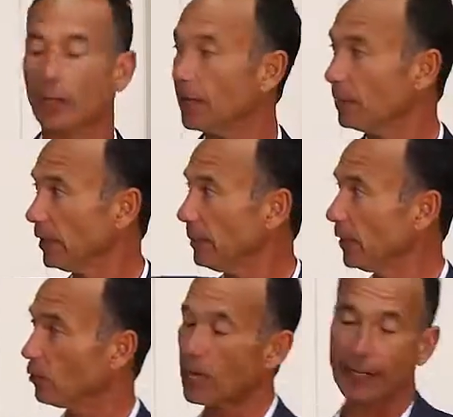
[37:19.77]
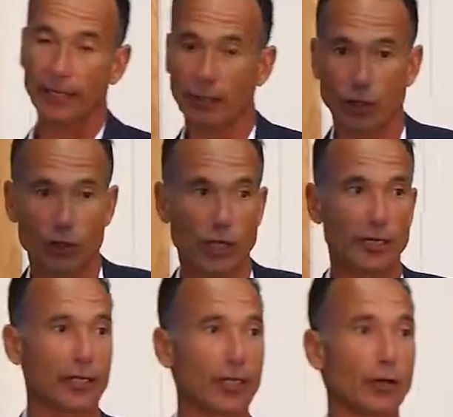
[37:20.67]
And believe me, they're not going to negotiate
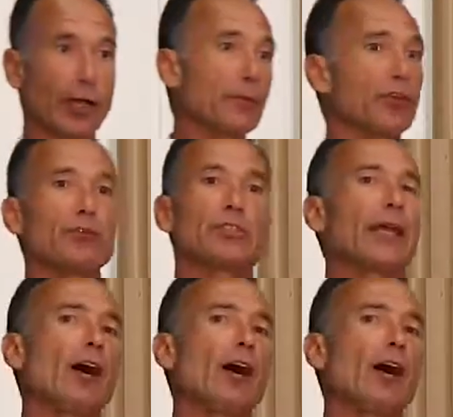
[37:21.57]
a deal, come with you and say,